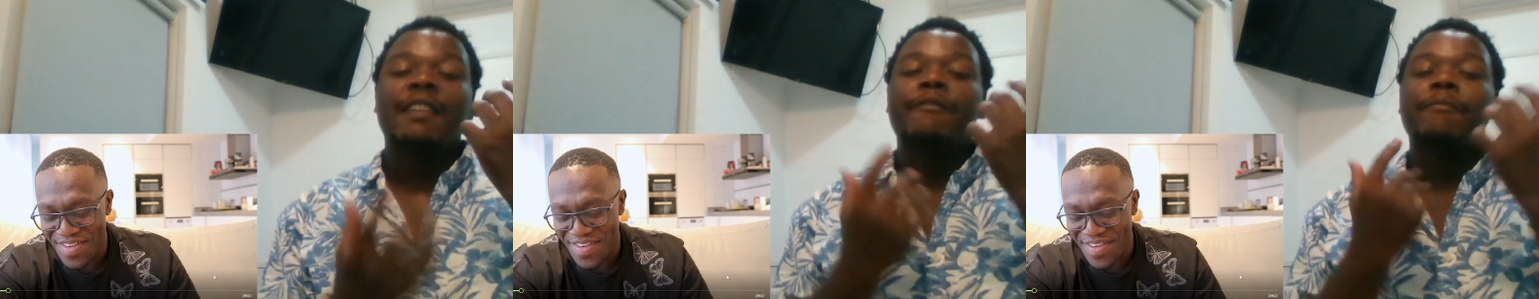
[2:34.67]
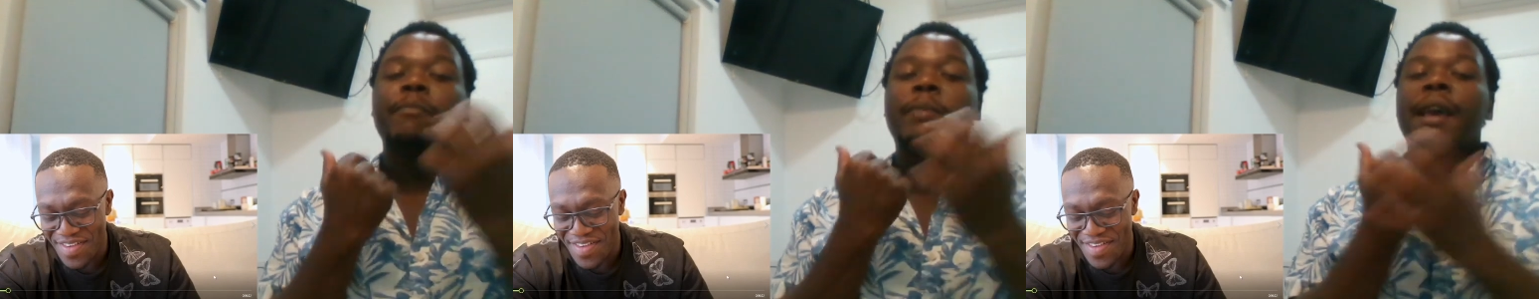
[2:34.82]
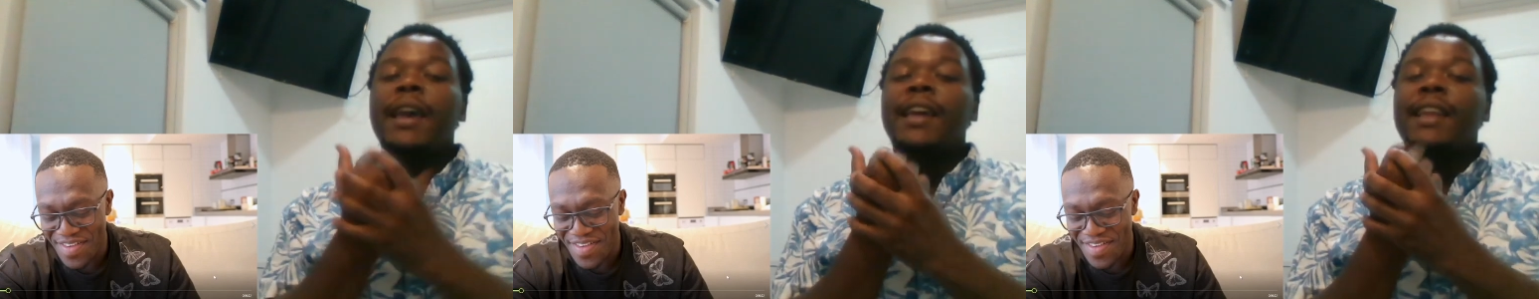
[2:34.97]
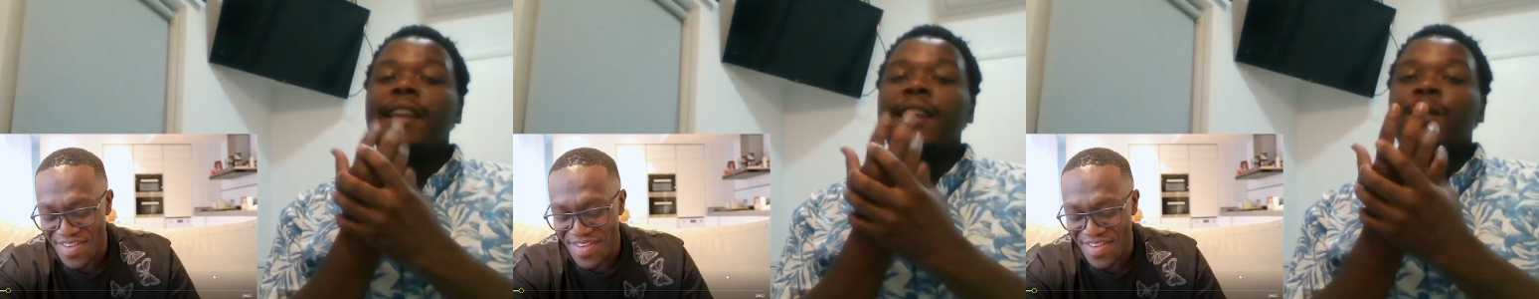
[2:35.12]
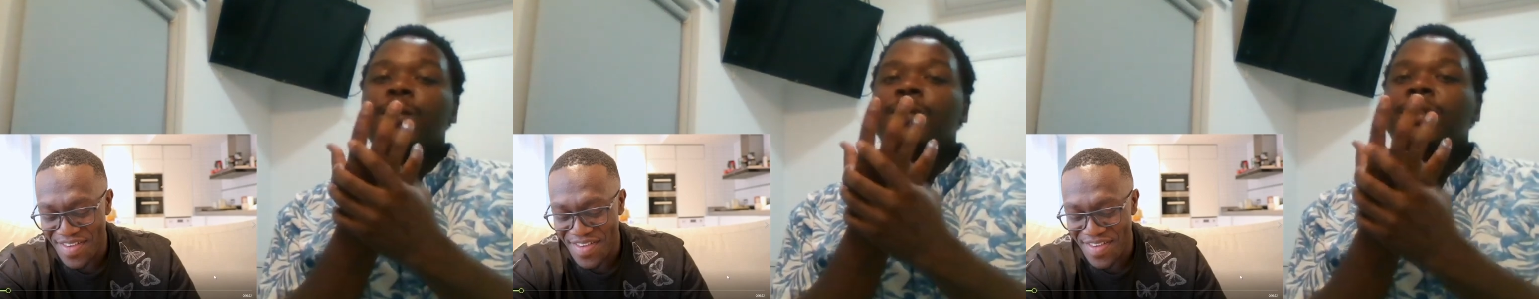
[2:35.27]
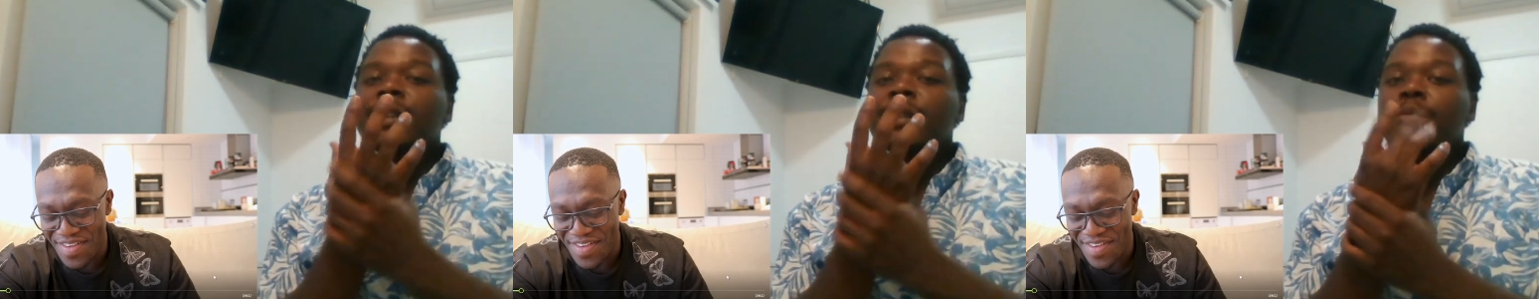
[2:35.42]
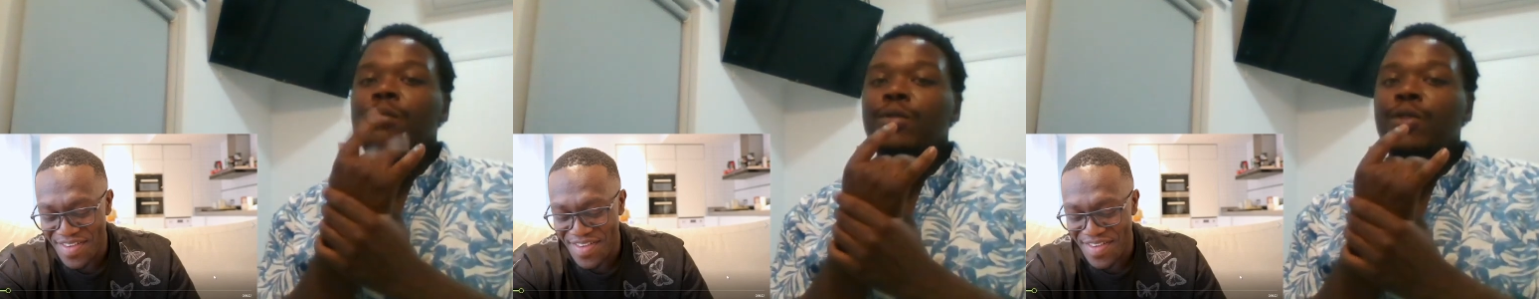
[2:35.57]
Speaker 1: have padding
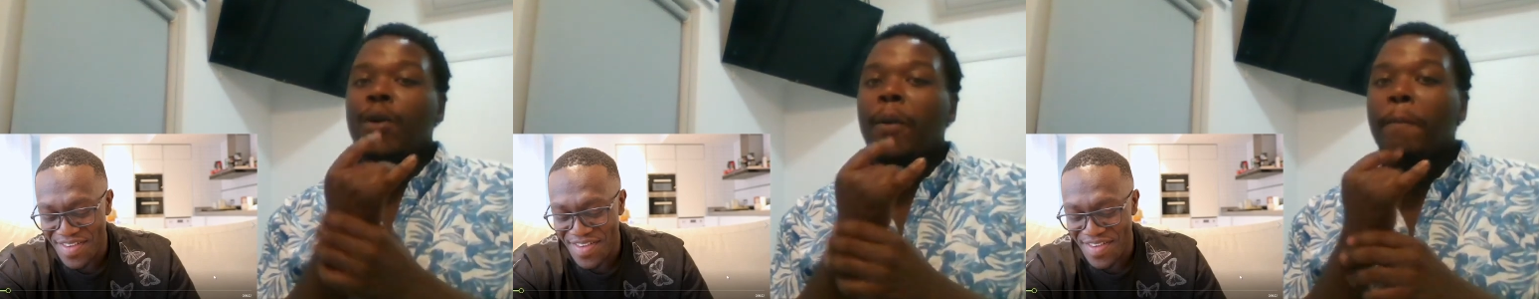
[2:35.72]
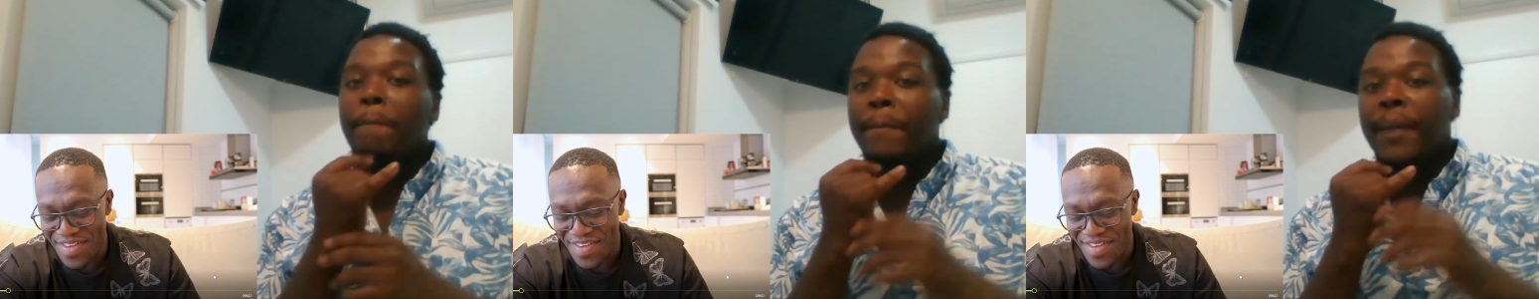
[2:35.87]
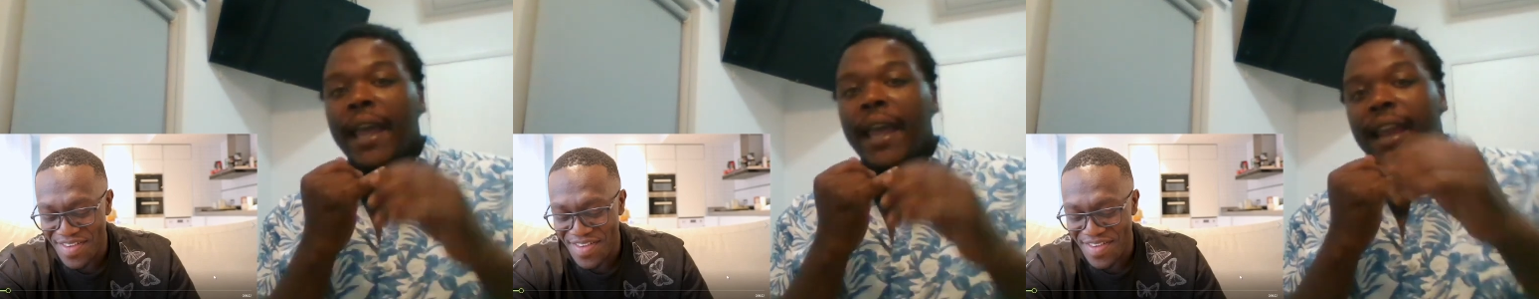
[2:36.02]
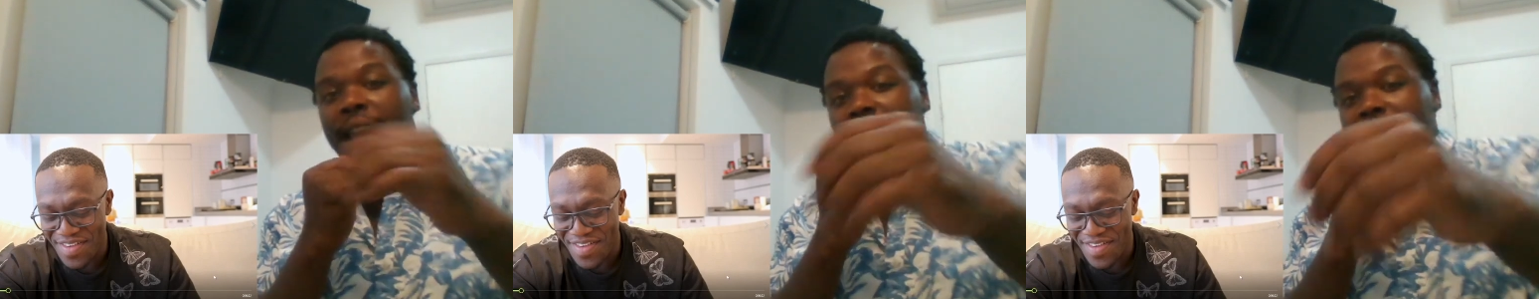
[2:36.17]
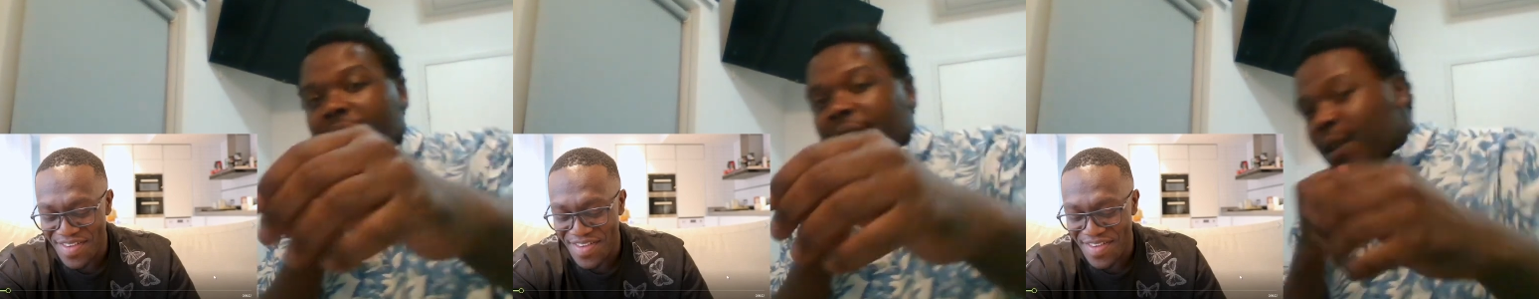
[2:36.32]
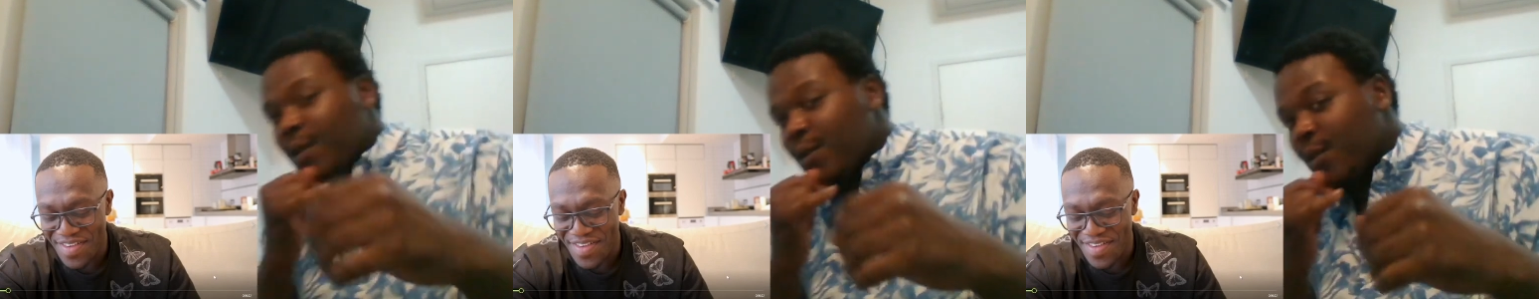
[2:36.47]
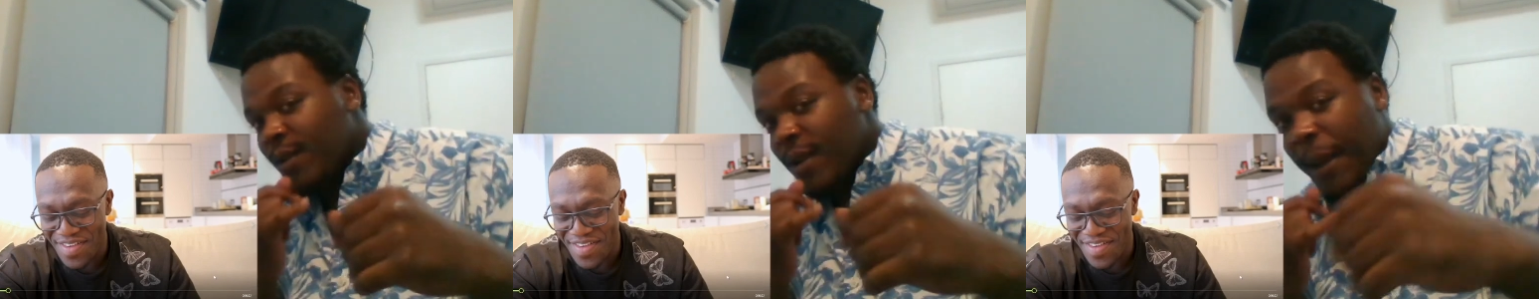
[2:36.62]
on it, bro. Ben
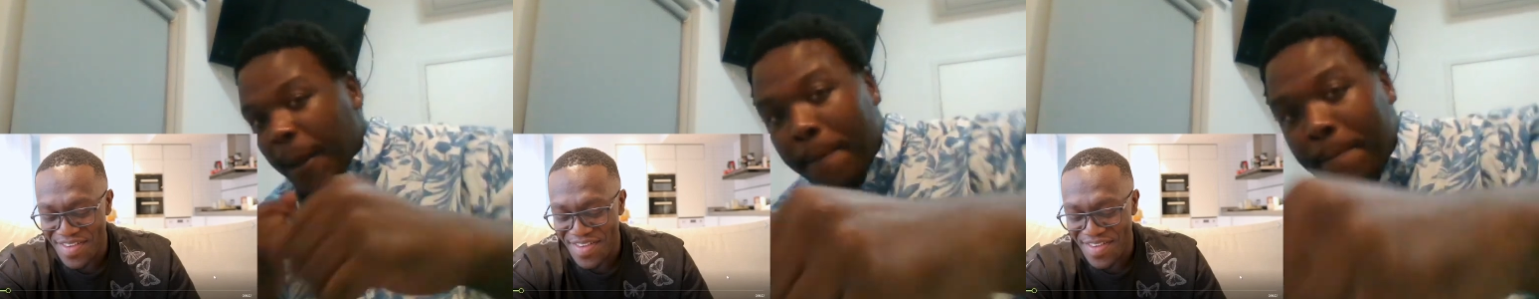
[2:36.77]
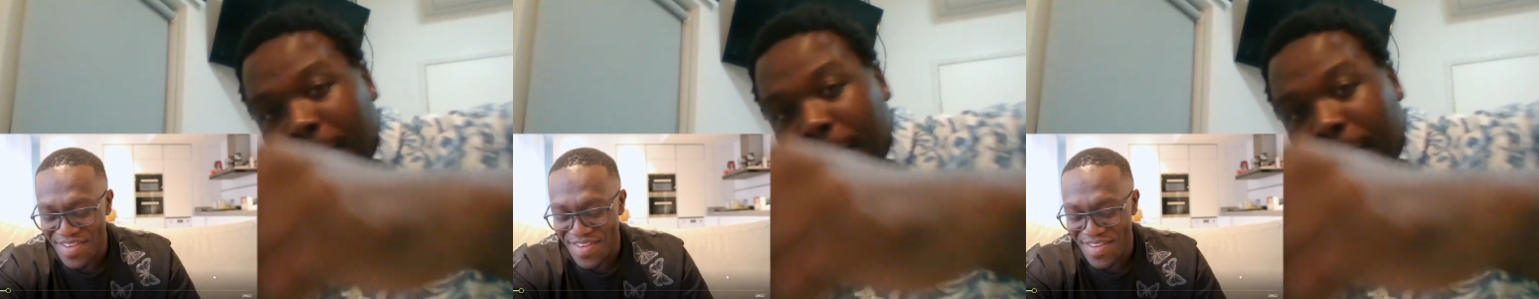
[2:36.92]
knuckle, like,